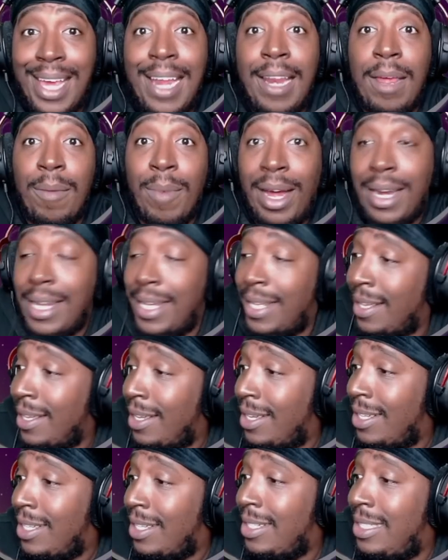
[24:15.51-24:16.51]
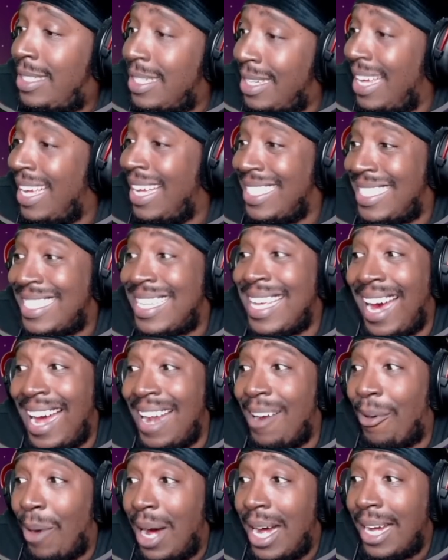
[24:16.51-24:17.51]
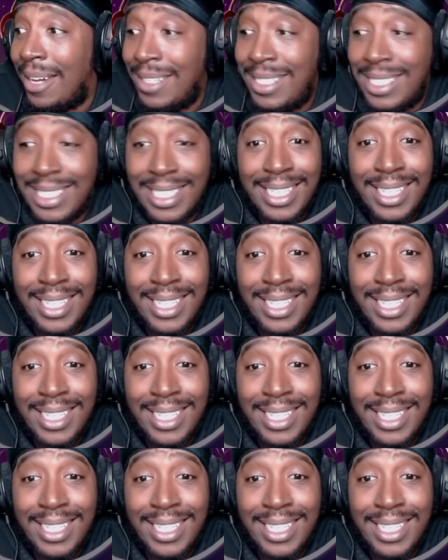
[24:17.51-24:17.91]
anybody. It's kind of wild.